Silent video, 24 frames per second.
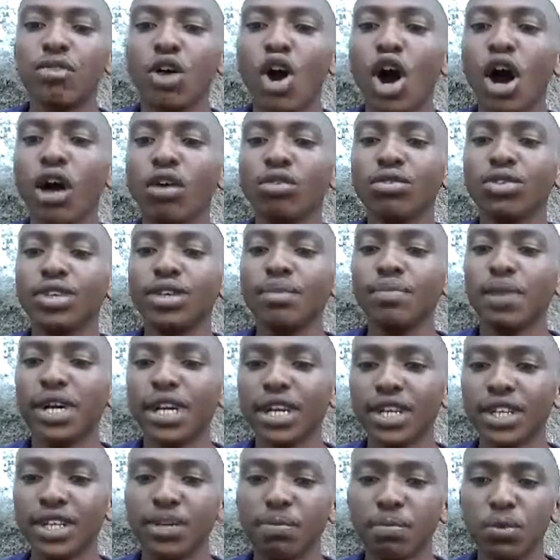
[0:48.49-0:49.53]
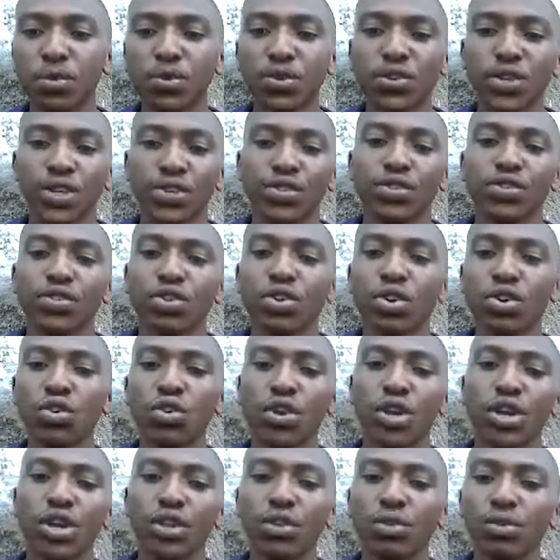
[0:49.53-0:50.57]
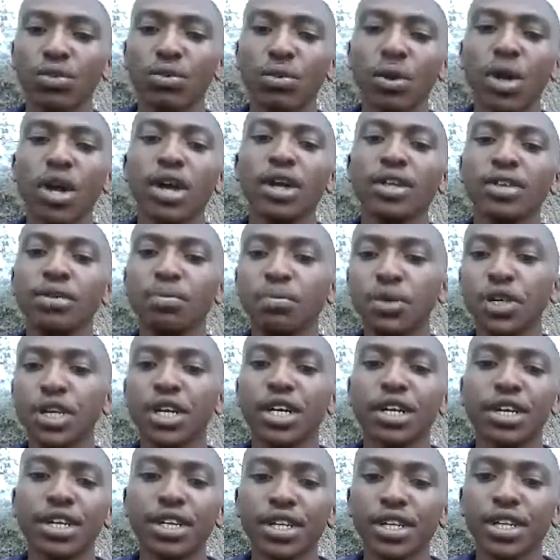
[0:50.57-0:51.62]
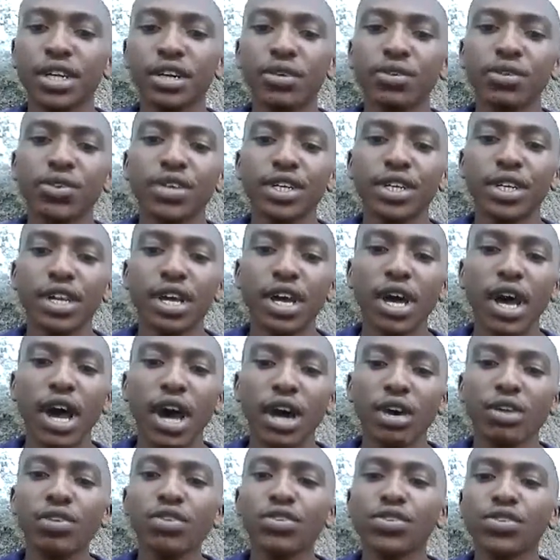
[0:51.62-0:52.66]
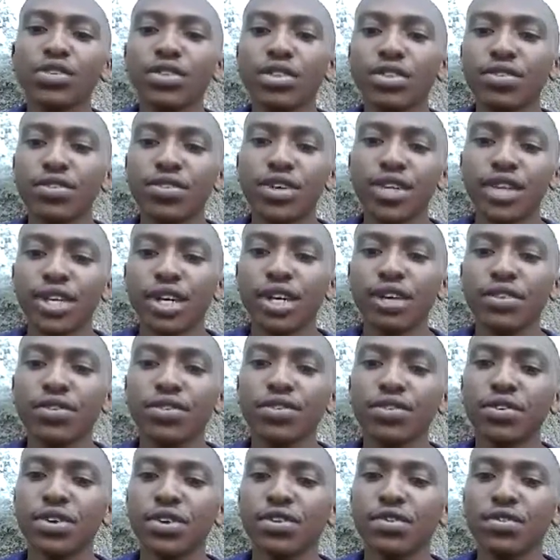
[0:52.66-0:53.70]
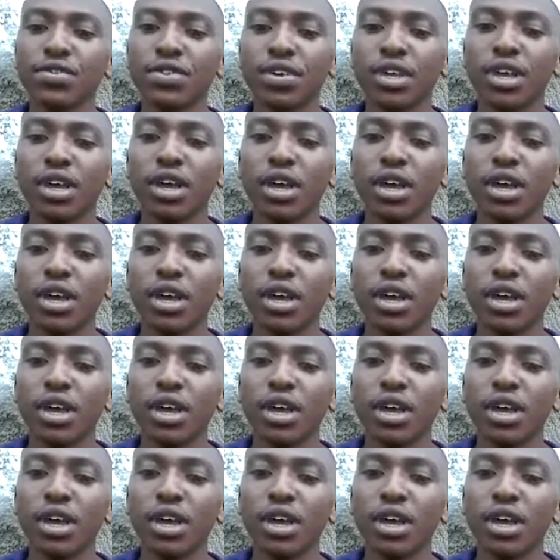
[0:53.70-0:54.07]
how the marketing process is going to be carried out across different countries.